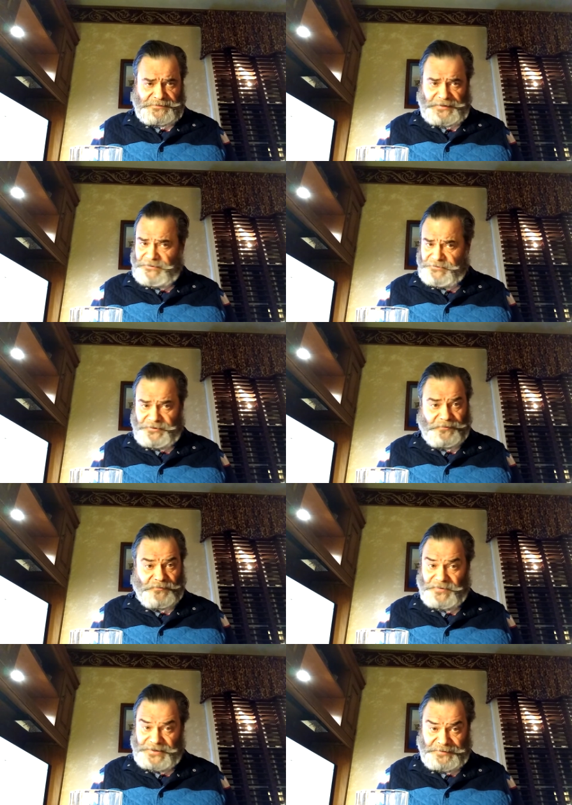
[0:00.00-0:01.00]
I don't know
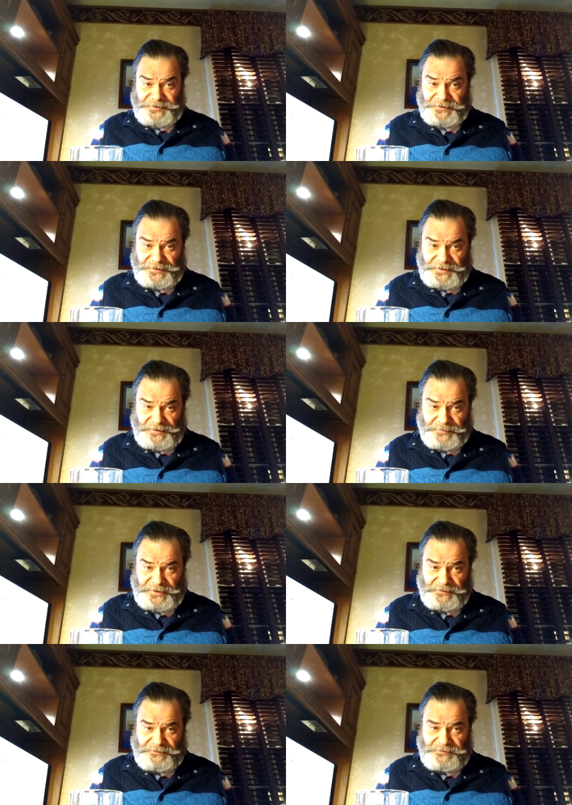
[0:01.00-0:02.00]
what I'm talking
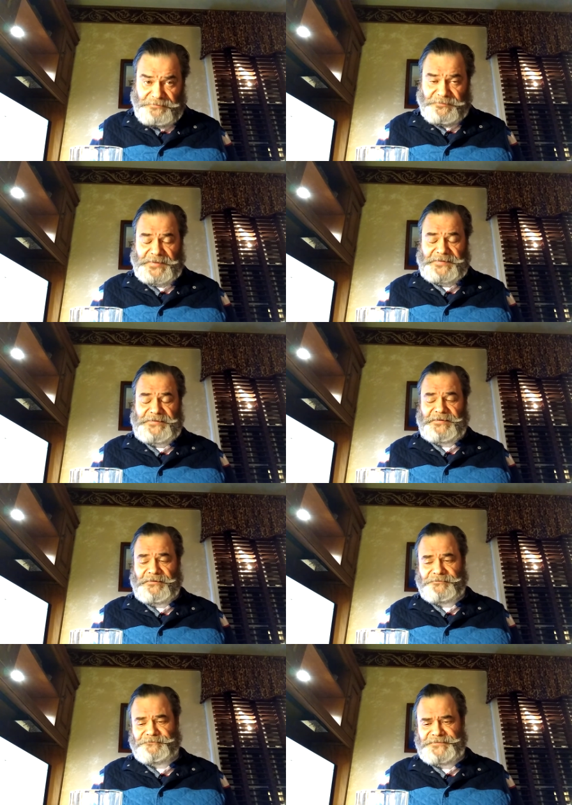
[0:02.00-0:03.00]
about, but
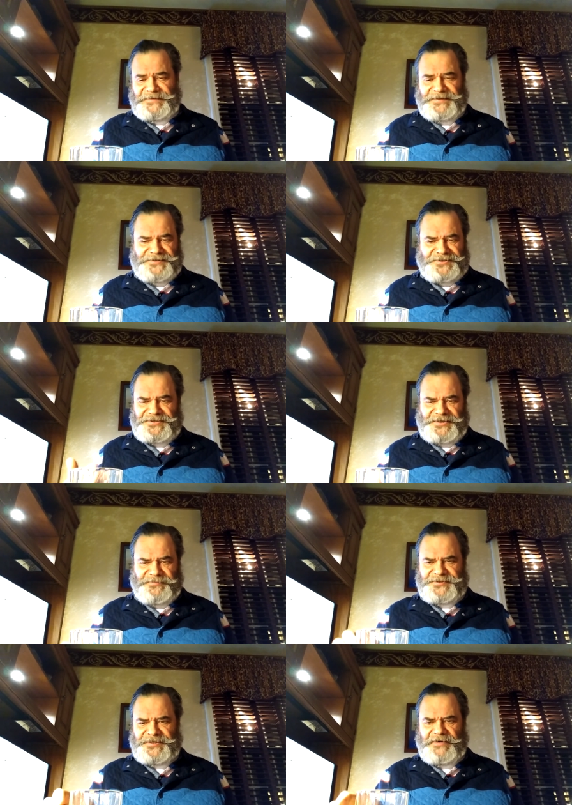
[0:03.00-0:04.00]
it just
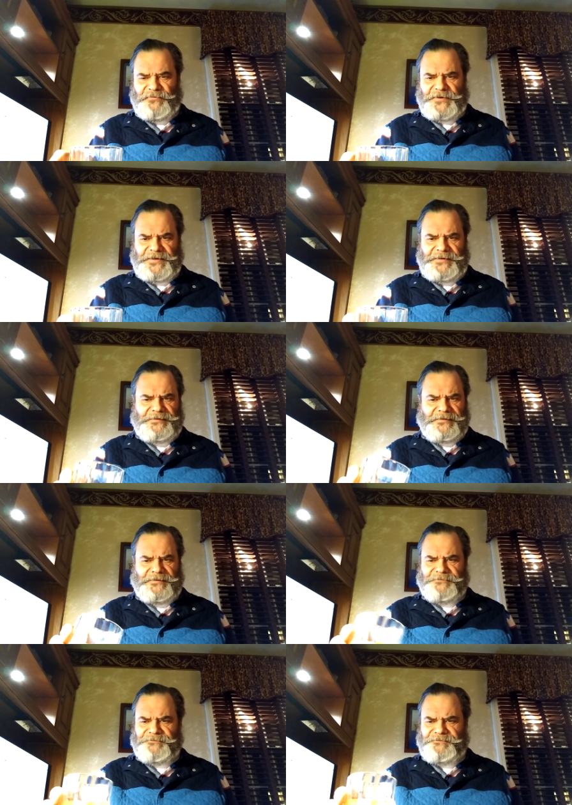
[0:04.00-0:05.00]
seems that way.
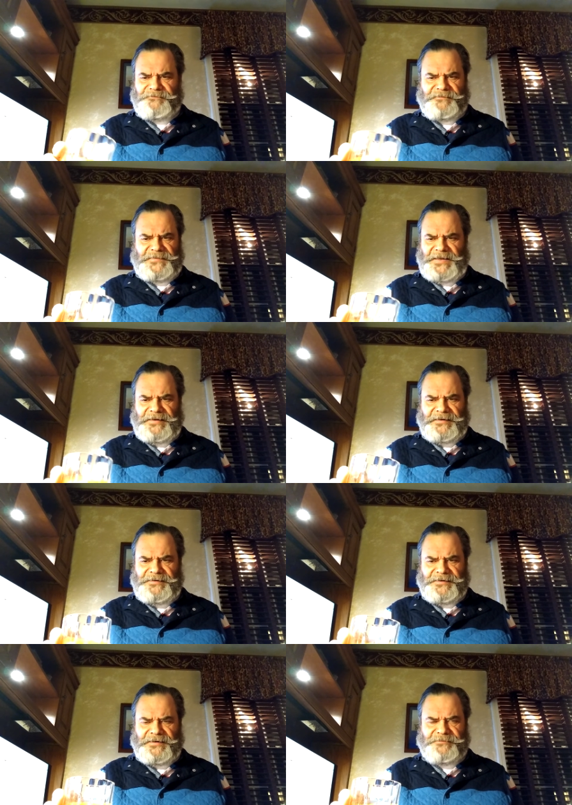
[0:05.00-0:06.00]

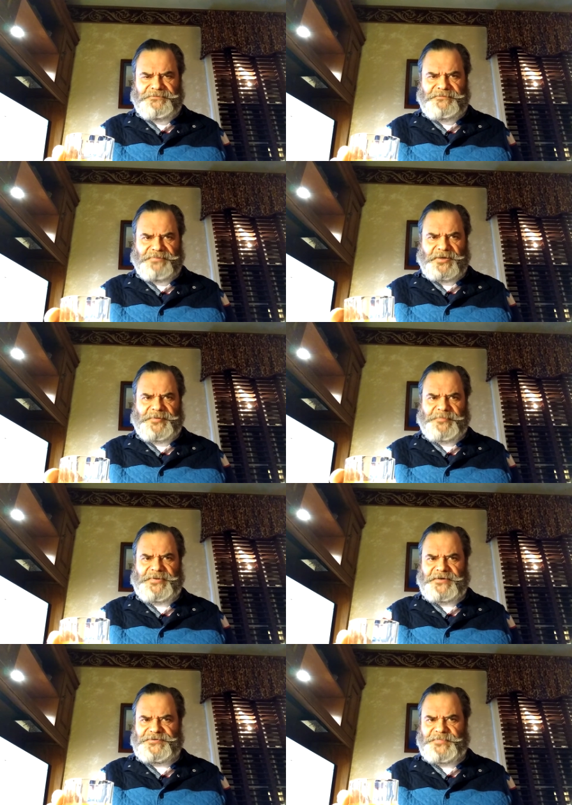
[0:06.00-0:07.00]
And bourbon
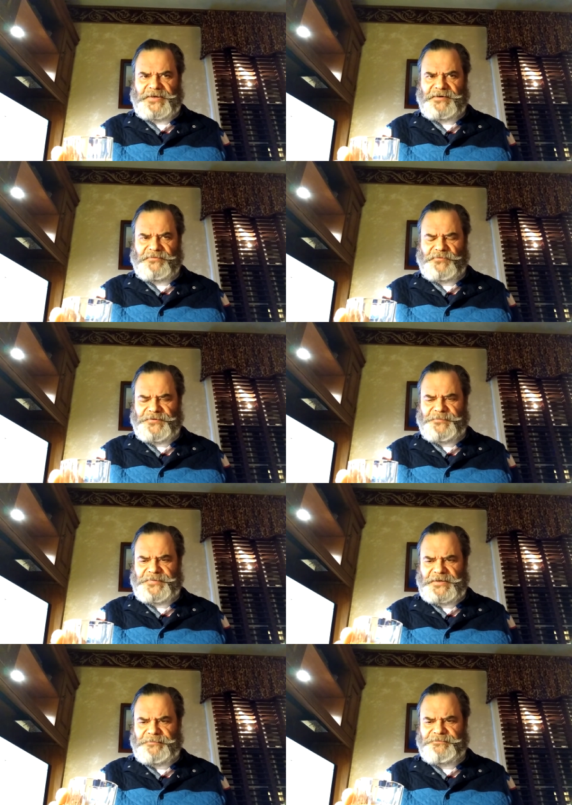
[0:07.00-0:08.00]
pairs better with
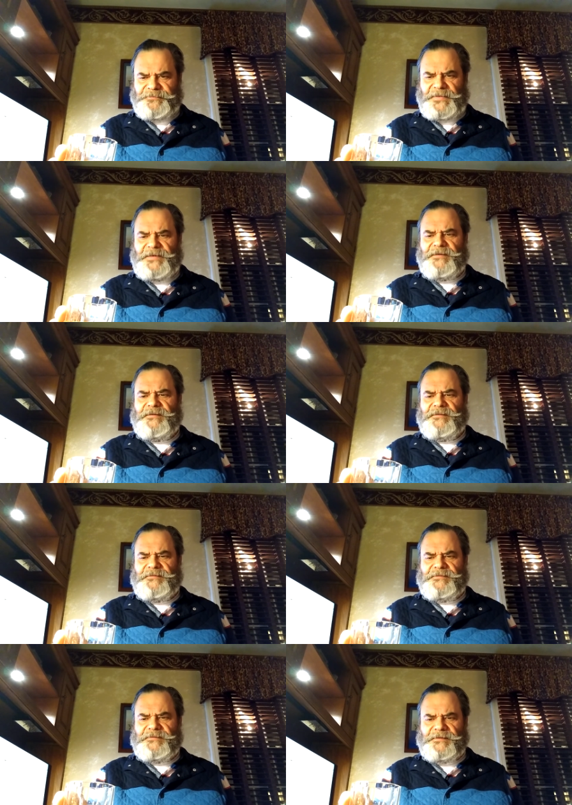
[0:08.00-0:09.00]
a pipe,
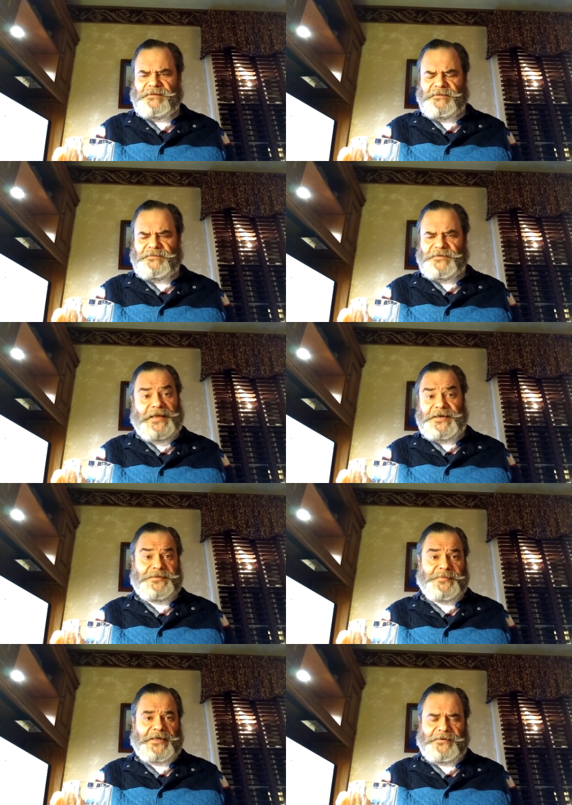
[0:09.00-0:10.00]
any
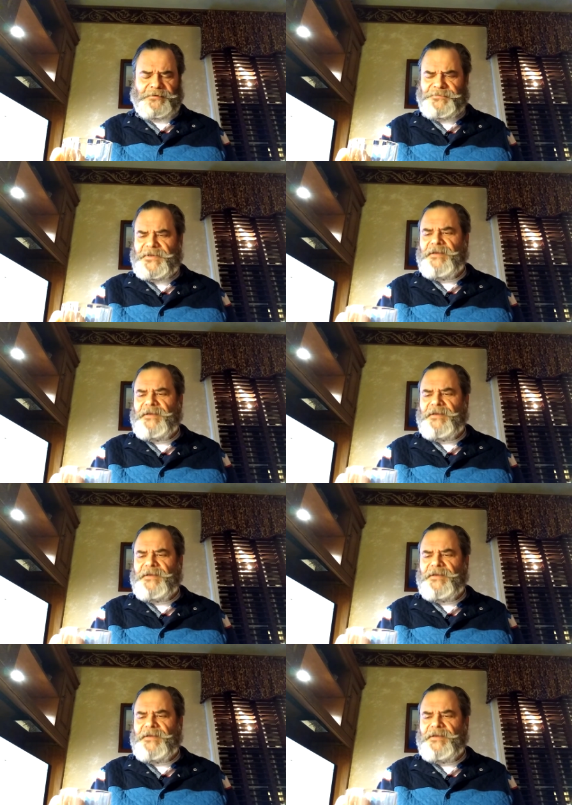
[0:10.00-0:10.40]
tobacco.